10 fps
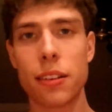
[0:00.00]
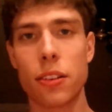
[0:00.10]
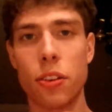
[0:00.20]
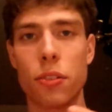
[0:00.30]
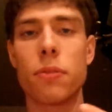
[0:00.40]

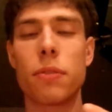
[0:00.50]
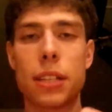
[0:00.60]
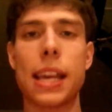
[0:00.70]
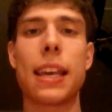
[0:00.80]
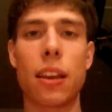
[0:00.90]
you're
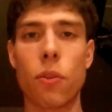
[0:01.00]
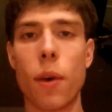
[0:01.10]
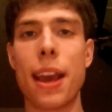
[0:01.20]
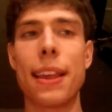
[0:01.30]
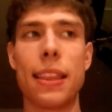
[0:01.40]
taking
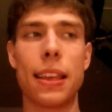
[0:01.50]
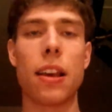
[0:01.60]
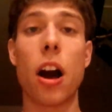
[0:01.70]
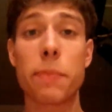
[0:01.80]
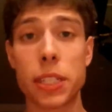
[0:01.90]
away the
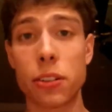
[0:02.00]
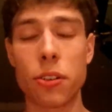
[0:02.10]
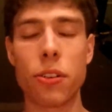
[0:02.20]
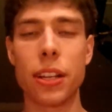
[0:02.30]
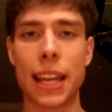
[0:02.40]

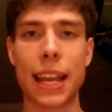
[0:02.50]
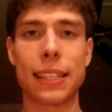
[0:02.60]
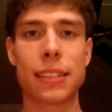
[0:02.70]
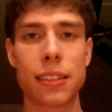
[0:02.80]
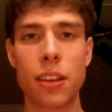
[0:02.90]
obstacle, and
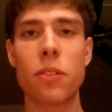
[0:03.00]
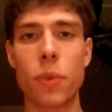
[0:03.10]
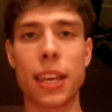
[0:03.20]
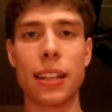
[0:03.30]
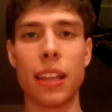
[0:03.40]
hence
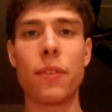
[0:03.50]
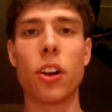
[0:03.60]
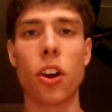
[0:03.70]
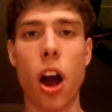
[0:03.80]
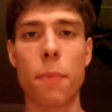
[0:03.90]
we can live in
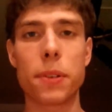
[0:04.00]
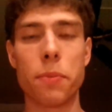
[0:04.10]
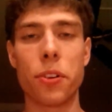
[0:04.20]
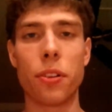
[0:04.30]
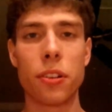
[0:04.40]
our
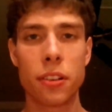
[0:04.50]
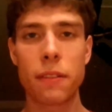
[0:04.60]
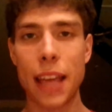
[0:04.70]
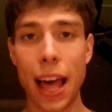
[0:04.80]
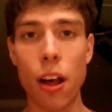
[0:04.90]
optimal
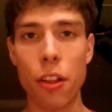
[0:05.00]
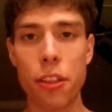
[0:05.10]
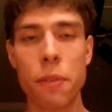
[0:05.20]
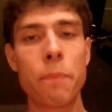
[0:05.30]
health.